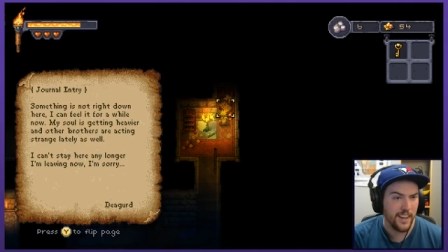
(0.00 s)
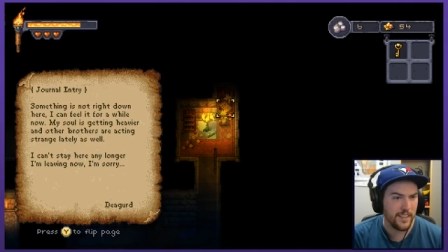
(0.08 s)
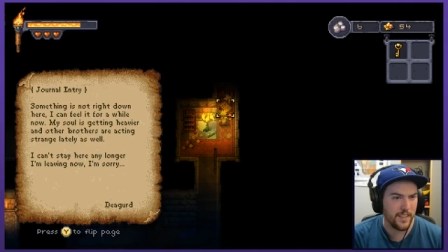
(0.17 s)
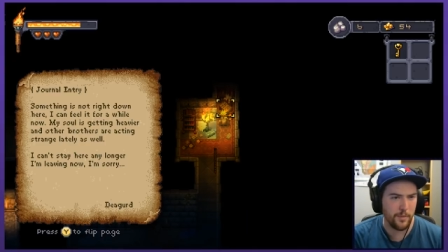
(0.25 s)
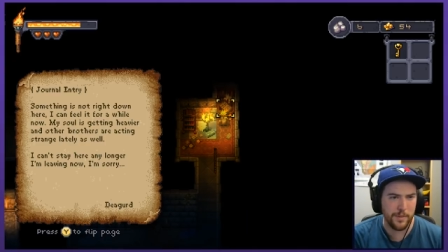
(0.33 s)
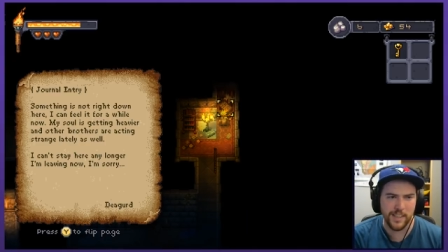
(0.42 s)

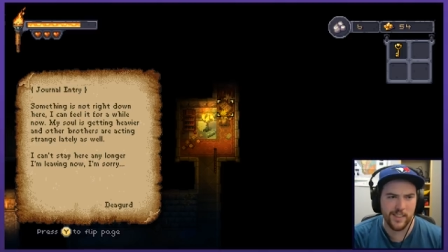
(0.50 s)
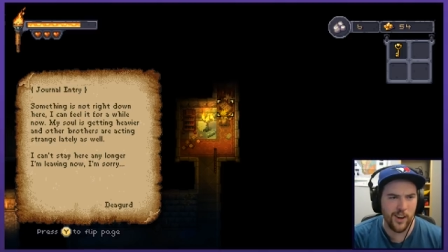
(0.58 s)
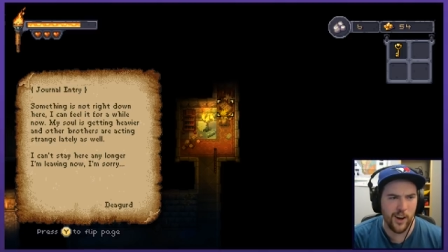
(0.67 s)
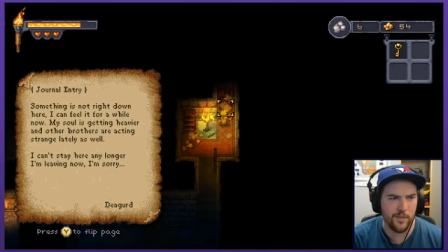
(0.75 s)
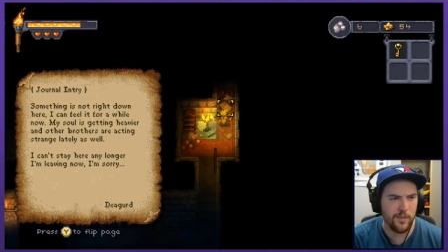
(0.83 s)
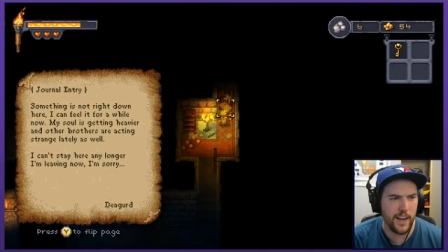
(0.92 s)
Something's
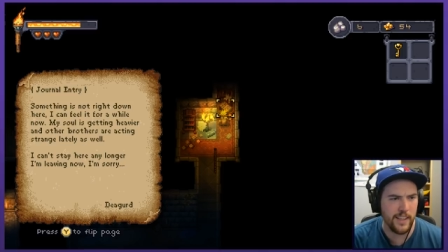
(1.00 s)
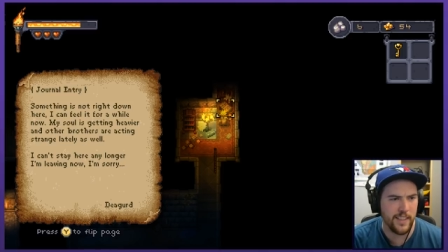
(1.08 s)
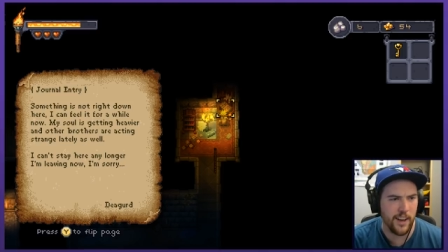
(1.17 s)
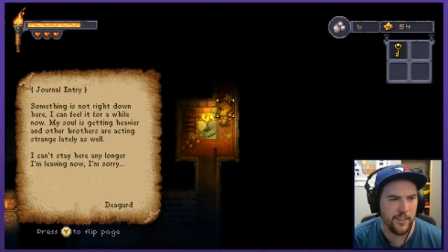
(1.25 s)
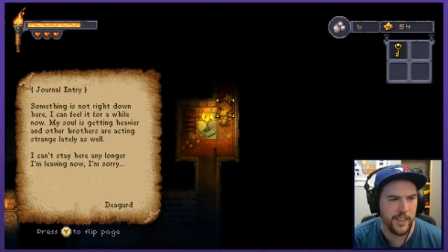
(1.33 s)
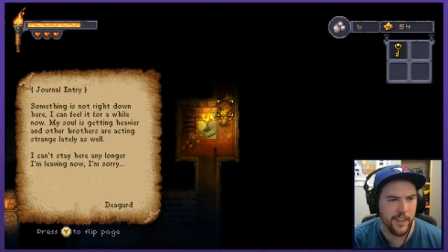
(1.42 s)
not right
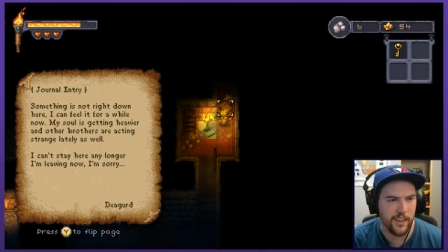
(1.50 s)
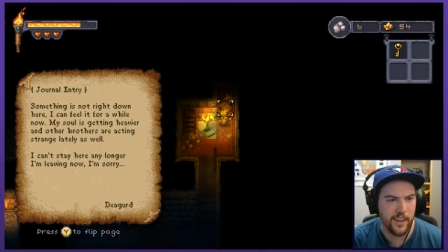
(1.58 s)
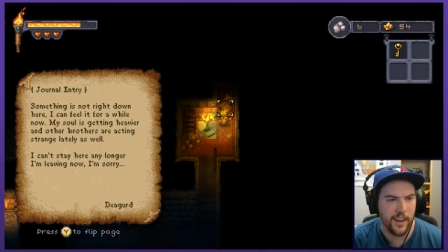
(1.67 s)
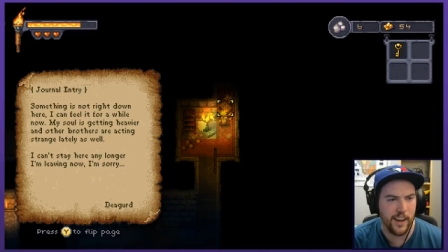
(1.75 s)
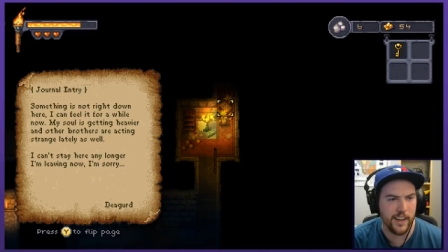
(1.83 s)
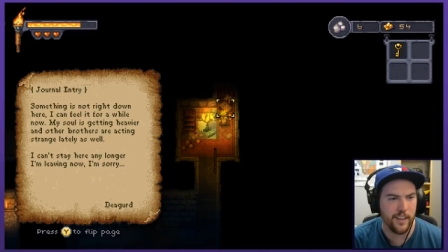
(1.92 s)
down
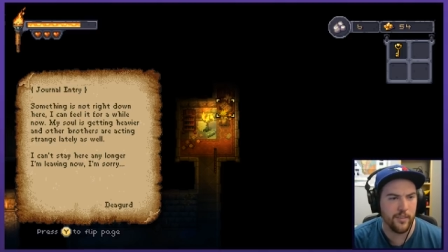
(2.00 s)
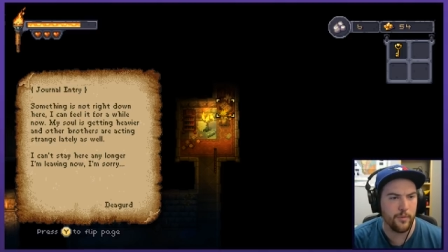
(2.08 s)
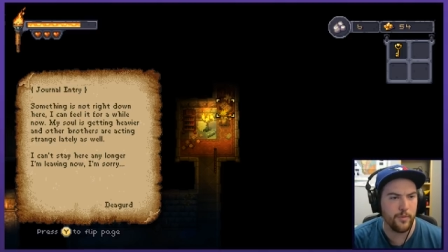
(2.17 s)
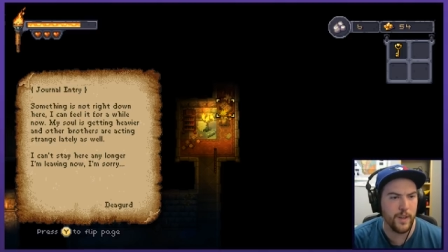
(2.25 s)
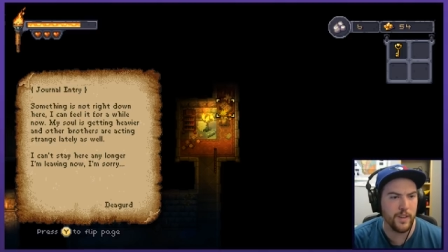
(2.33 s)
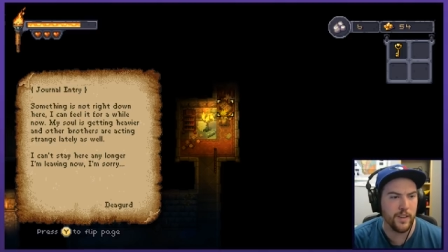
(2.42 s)
here. I can
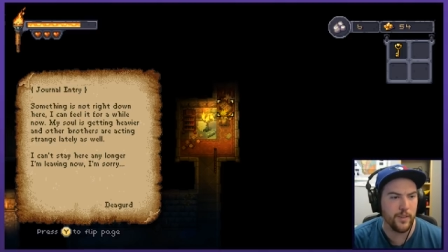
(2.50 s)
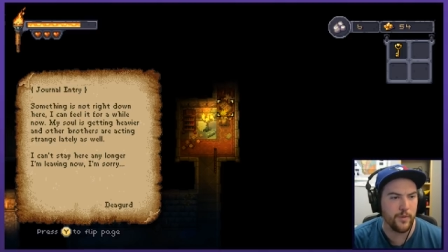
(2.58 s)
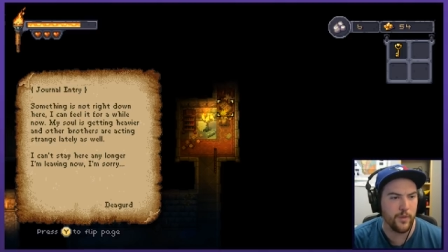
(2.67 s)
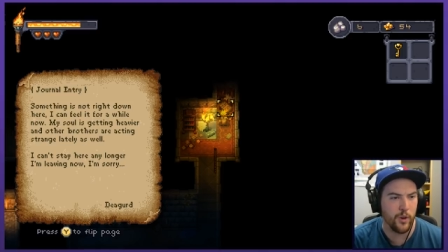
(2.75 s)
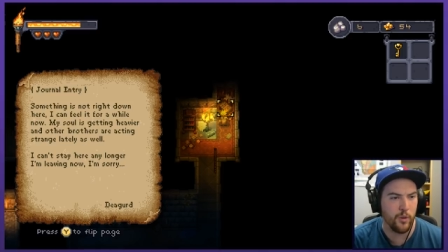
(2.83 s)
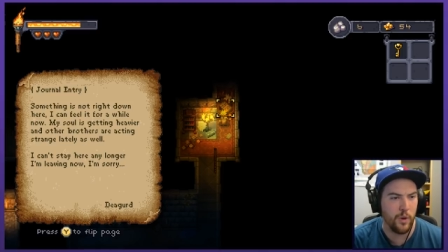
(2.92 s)
feel it
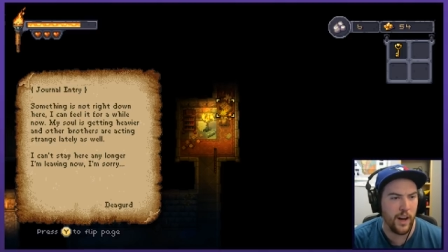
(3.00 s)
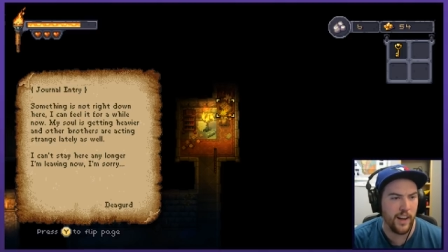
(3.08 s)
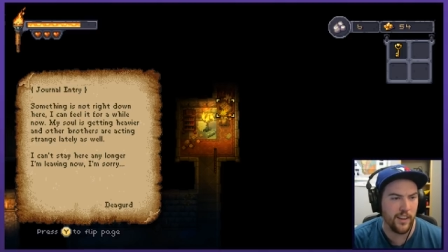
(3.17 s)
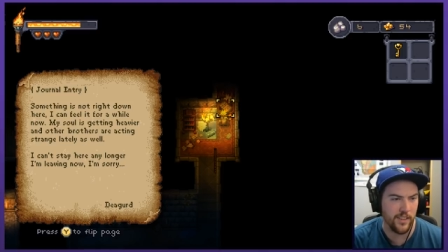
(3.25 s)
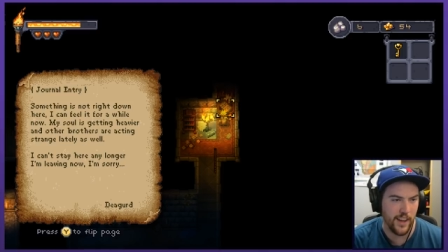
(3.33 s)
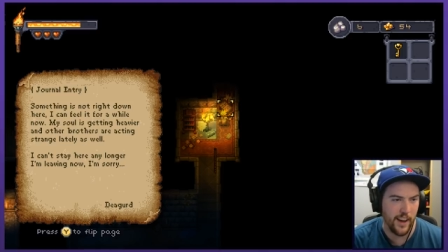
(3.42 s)
for a
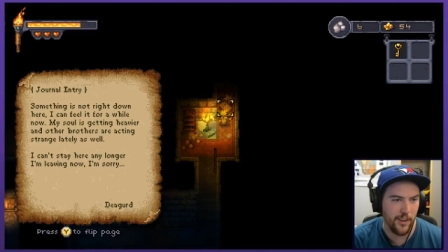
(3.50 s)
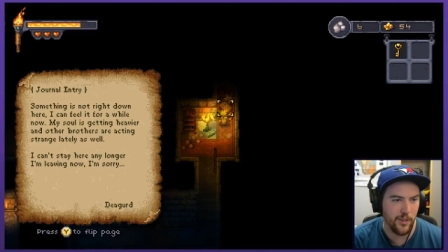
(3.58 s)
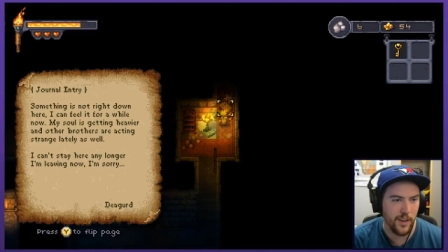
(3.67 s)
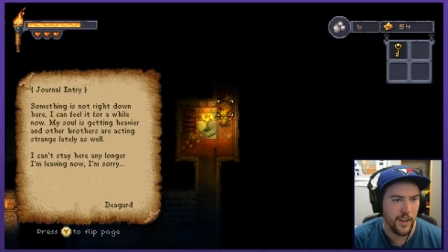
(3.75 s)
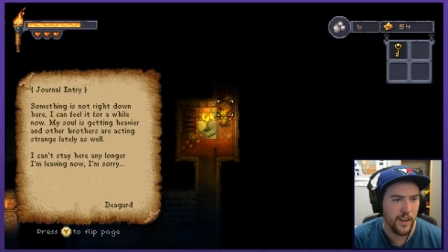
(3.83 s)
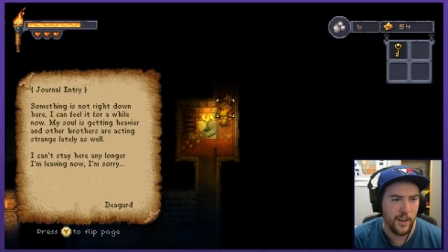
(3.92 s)
while now.